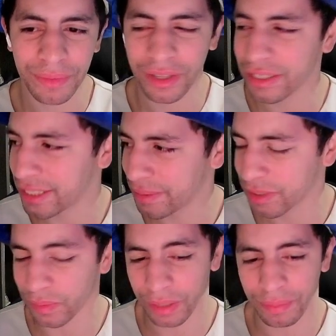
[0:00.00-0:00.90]
Neither of these teams
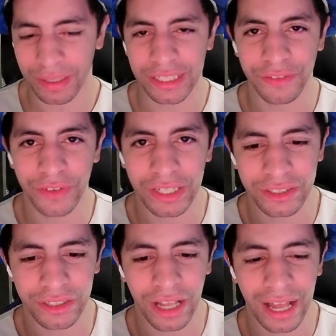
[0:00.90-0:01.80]
can really play defense
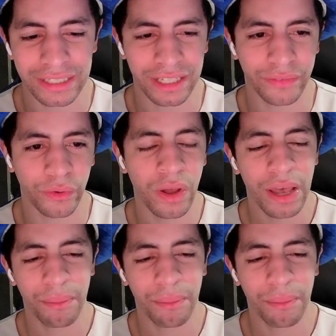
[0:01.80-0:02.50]
to the highest level,